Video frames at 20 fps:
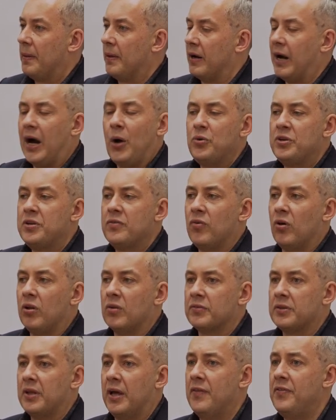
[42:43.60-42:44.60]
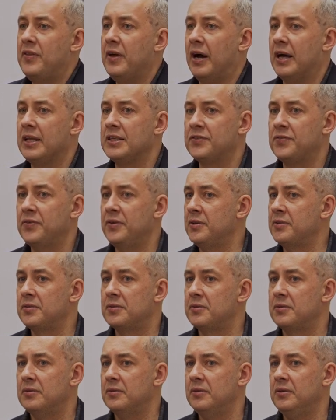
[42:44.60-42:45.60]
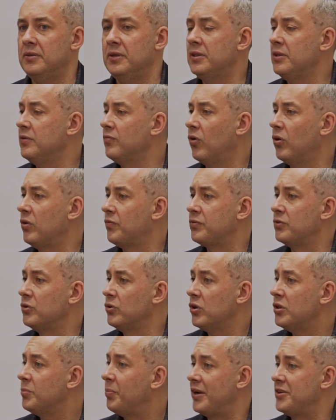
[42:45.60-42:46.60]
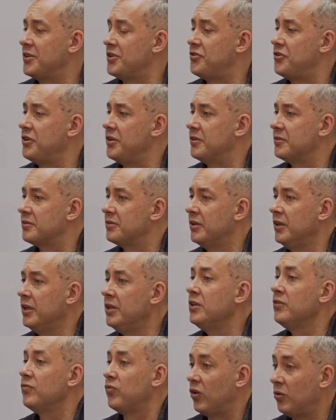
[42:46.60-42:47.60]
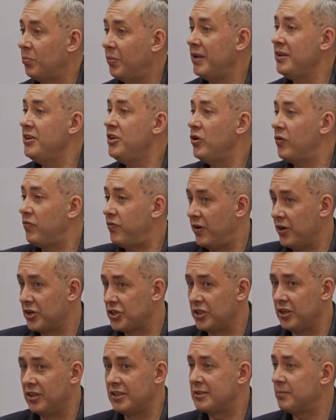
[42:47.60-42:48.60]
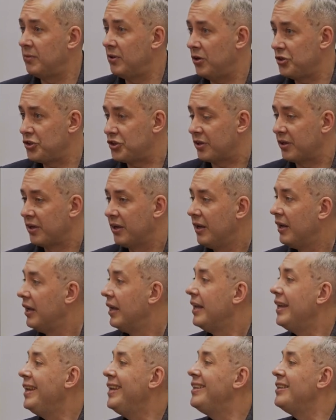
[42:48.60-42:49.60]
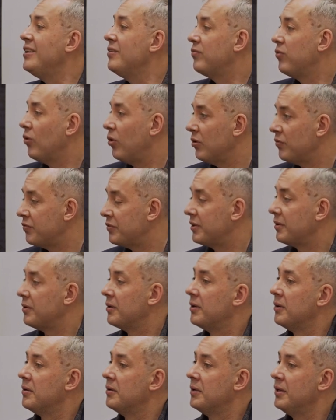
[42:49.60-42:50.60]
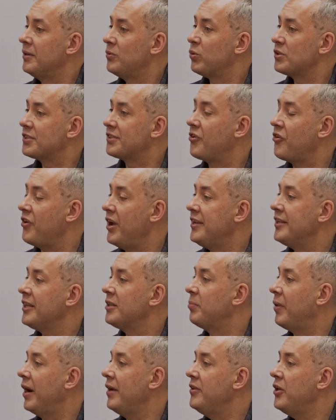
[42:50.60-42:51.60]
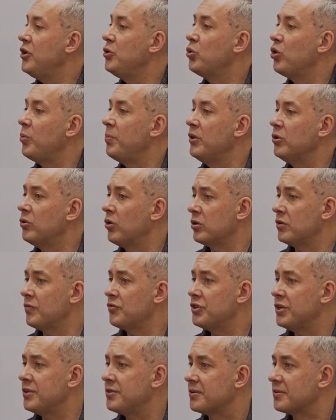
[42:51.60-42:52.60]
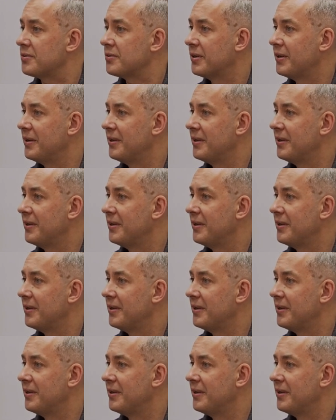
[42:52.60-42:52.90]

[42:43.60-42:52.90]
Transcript: How it evolved? And the answer is uh, it evolved not by the treaties, it evolved by neo functionalism logic. It evolved, it was created by the European Court of Justice,